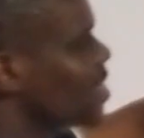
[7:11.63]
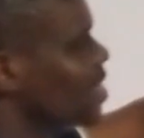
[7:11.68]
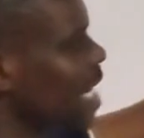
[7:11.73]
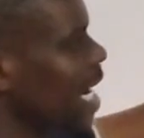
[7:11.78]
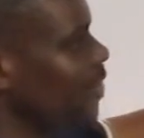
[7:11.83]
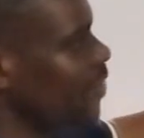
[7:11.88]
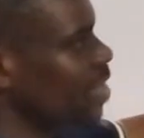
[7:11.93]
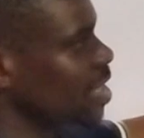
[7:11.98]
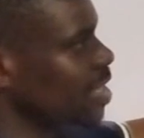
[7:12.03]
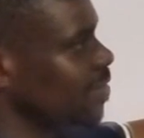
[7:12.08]
the
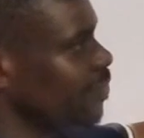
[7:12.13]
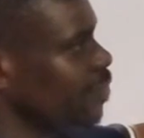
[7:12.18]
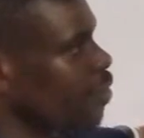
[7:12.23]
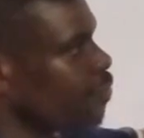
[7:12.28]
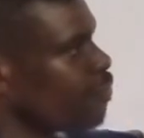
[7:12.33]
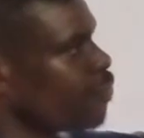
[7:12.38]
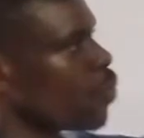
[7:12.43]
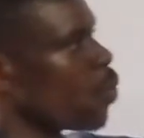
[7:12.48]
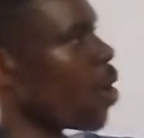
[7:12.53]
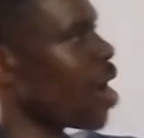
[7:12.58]
derivative
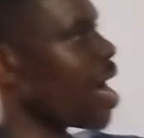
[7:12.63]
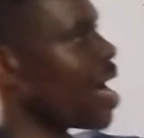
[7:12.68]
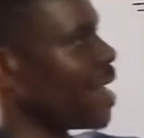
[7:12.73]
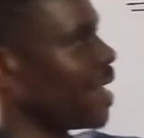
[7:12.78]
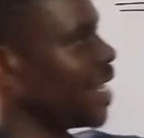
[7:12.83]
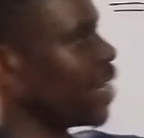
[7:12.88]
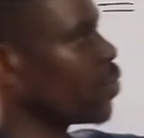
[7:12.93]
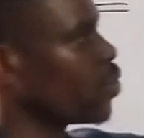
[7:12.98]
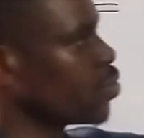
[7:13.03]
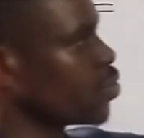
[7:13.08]
of
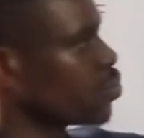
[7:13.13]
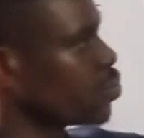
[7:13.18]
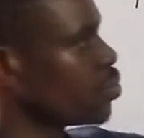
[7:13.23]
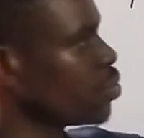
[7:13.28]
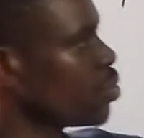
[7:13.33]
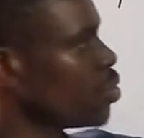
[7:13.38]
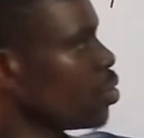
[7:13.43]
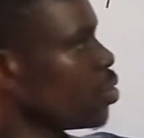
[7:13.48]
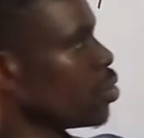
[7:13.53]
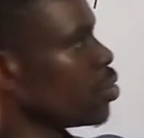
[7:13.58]
y equals
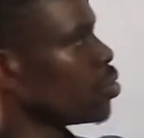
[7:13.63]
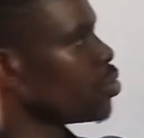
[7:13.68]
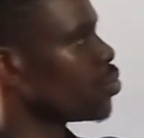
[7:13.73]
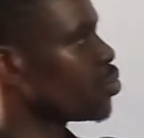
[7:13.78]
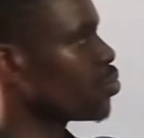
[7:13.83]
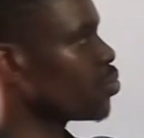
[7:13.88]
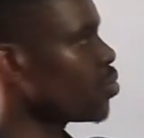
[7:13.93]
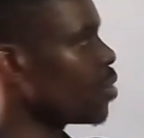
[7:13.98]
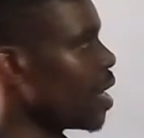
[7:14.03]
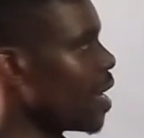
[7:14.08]
to
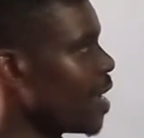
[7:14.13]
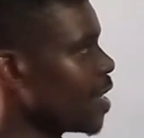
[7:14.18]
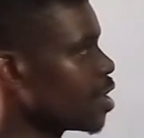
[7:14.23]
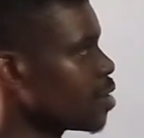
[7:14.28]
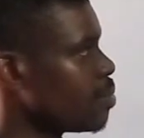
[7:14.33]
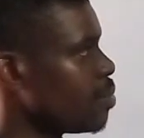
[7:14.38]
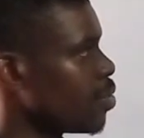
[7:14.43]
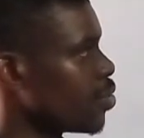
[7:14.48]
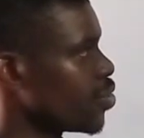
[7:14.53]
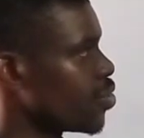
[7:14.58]

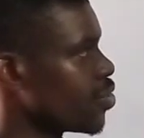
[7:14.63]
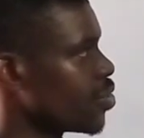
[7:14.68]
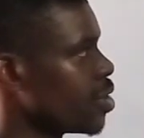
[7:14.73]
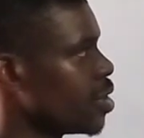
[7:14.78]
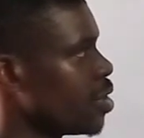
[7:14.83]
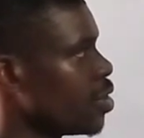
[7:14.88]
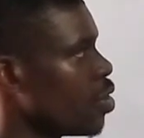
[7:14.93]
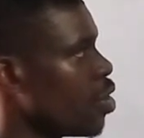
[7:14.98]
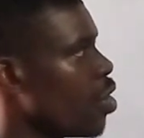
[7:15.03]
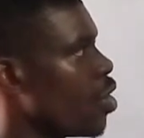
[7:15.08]
2x plus
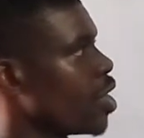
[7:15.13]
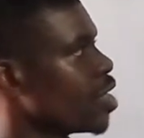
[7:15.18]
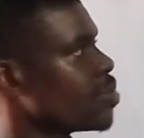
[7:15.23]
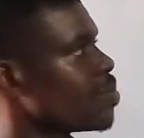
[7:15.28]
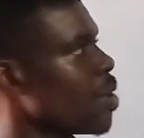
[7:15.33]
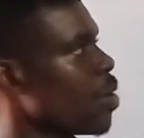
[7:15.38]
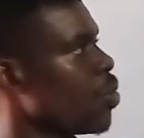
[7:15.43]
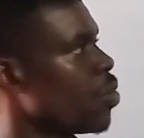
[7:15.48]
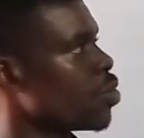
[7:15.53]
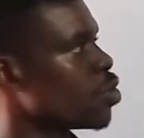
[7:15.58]
3 all
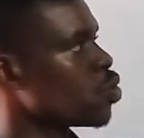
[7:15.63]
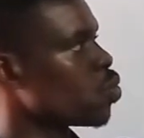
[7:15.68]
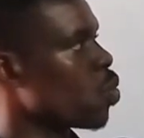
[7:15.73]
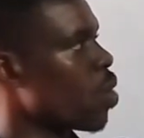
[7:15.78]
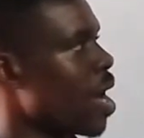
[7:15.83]
raised to what?